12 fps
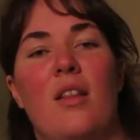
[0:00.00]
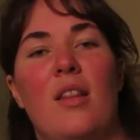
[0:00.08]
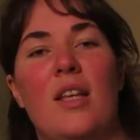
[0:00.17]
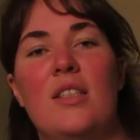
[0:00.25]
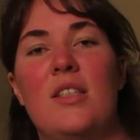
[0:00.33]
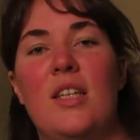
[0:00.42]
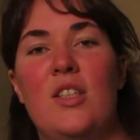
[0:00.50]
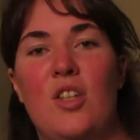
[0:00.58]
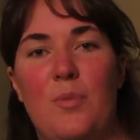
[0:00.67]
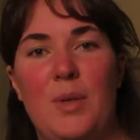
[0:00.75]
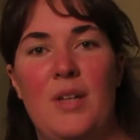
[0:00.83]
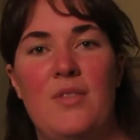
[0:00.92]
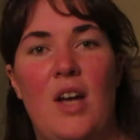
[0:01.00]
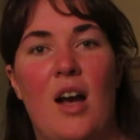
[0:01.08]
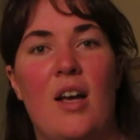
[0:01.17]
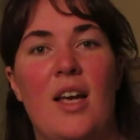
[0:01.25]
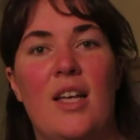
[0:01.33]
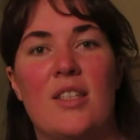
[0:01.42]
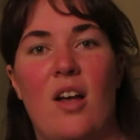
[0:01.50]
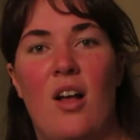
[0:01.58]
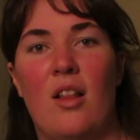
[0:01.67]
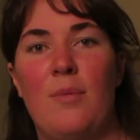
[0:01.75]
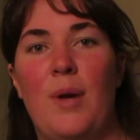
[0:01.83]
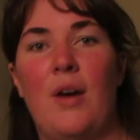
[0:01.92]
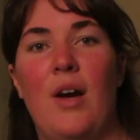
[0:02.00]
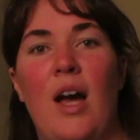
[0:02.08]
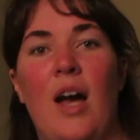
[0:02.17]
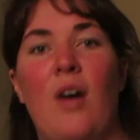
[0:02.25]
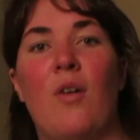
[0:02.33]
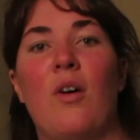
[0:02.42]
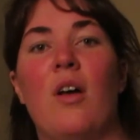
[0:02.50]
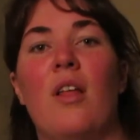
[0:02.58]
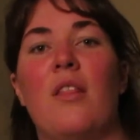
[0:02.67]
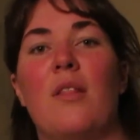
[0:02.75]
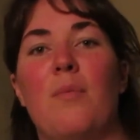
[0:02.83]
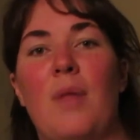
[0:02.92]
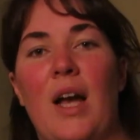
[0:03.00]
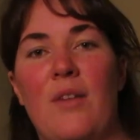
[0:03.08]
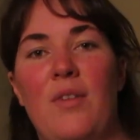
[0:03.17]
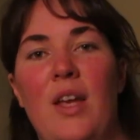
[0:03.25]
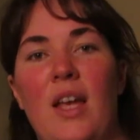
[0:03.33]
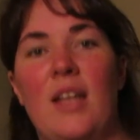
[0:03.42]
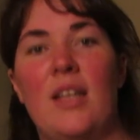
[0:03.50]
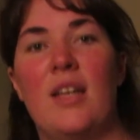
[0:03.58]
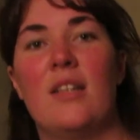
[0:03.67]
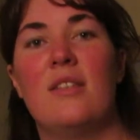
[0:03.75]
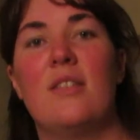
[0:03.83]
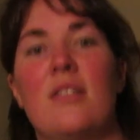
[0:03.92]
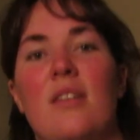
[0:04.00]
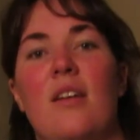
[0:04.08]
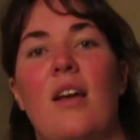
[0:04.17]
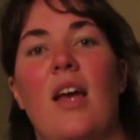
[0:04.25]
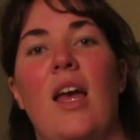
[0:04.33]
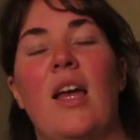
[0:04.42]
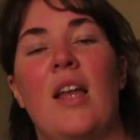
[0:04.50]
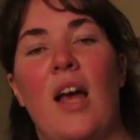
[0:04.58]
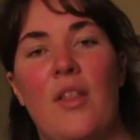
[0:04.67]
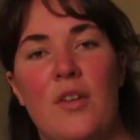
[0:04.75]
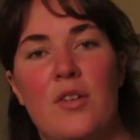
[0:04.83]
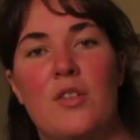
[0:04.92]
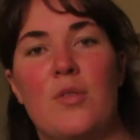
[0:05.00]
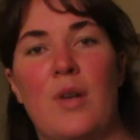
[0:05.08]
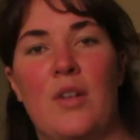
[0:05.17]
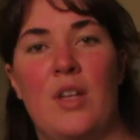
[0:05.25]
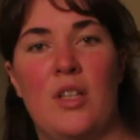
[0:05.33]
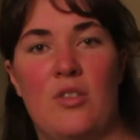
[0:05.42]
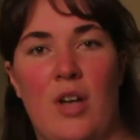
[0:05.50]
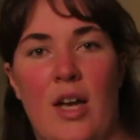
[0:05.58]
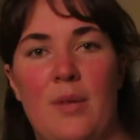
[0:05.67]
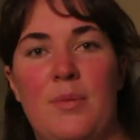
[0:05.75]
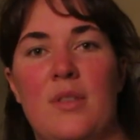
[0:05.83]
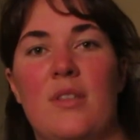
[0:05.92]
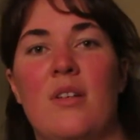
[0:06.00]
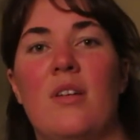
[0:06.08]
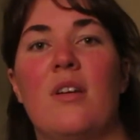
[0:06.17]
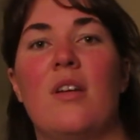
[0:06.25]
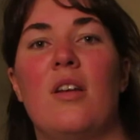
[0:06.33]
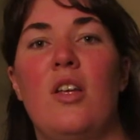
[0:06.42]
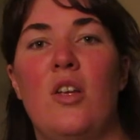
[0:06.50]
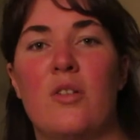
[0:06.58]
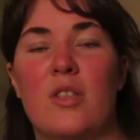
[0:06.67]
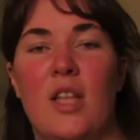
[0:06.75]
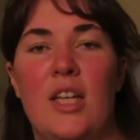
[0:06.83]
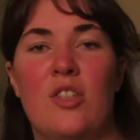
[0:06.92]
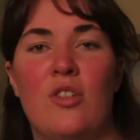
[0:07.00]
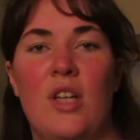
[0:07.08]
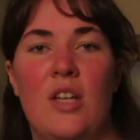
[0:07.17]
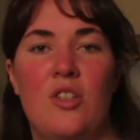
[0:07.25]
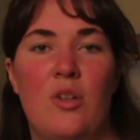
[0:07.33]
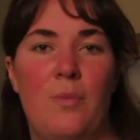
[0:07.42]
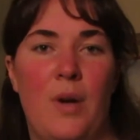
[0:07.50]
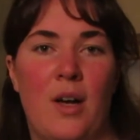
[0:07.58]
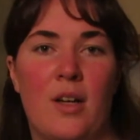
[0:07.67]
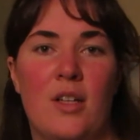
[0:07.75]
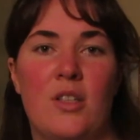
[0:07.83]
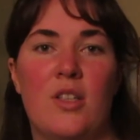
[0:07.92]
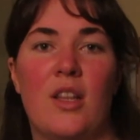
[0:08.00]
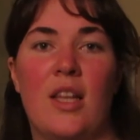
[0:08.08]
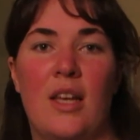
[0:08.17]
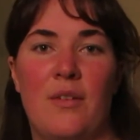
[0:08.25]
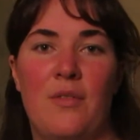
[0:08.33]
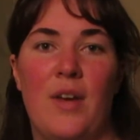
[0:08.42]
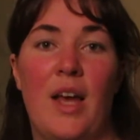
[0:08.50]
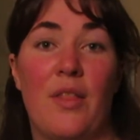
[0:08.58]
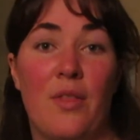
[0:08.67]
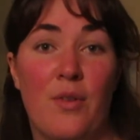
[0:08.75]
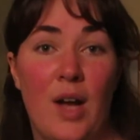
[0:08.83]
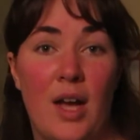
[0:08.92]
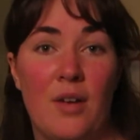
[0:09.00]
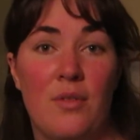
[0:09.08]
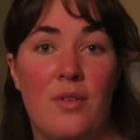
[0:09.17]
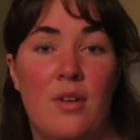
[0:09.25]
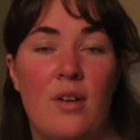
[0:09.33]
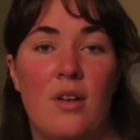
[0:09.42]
This interpretive talk is all about how the Blackfoot Indians and other surrounding tribes use Glacier National Park to live and thrive.